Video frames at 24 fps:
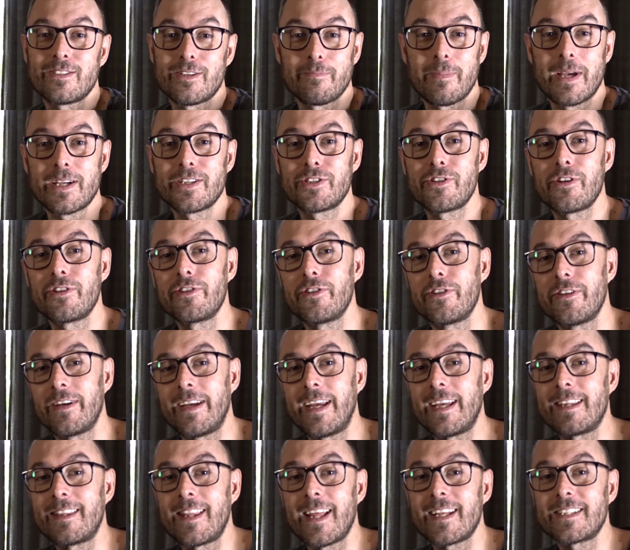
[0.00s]
So make sure you
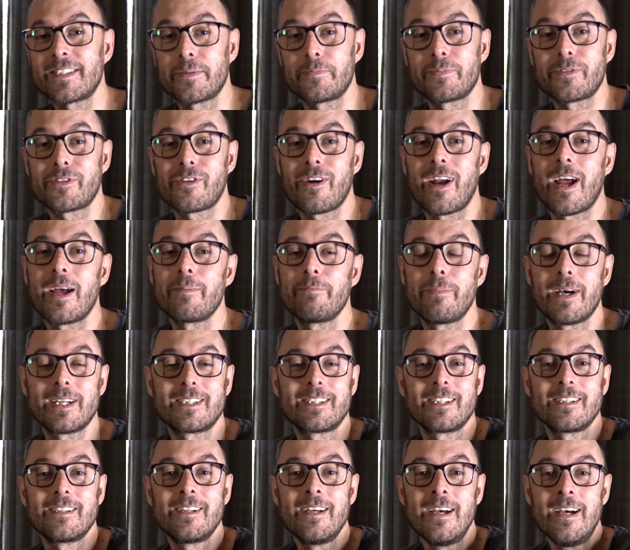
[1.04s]
hit that subscribe
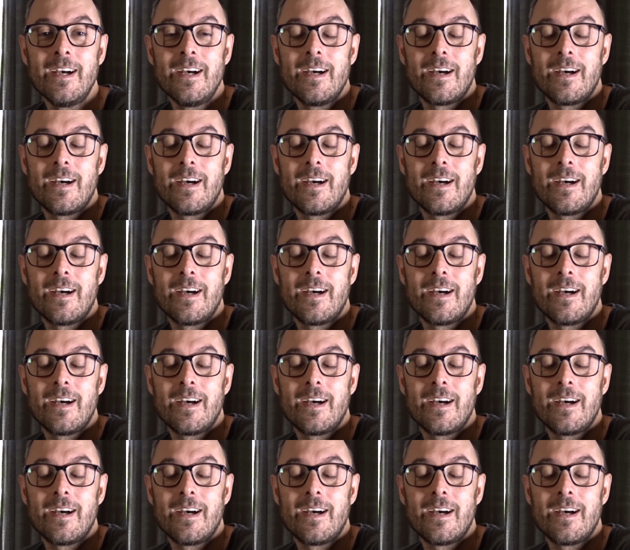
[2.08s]
button